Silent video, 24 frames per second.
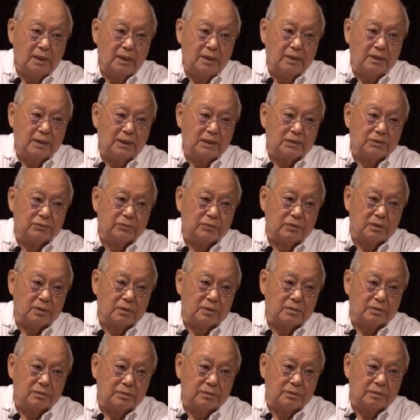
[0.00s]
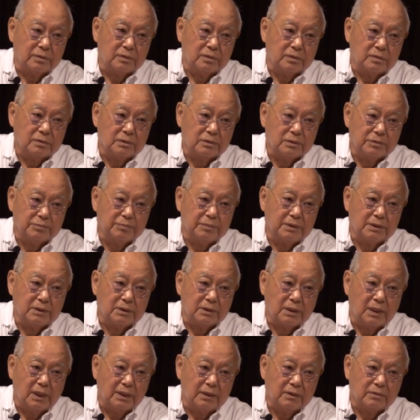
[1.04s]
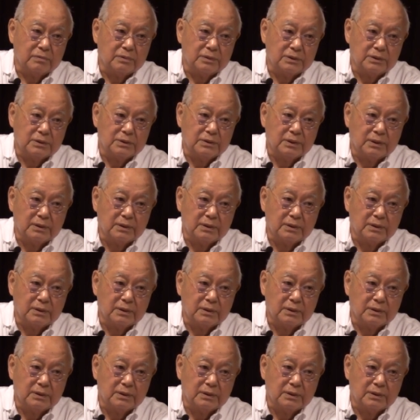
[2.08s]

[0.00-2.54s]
and that's where I learned to speak the language.